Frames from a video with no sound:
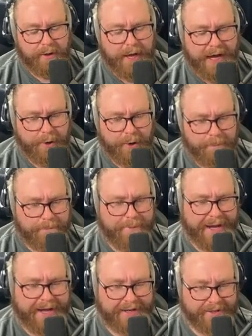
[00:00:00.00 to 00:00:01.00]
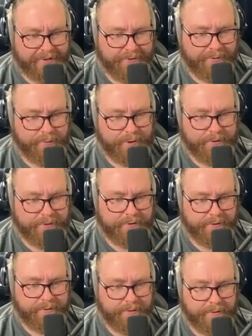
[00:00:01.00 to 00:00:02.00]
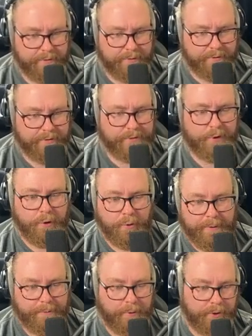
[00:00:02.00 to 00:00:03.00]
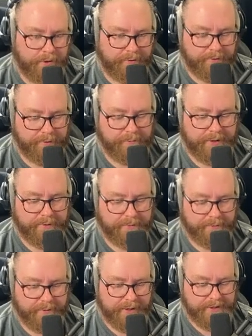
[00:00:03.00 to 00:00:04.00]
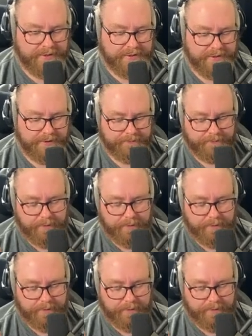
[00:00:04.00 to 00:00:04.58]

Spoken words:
how balance was so important to me because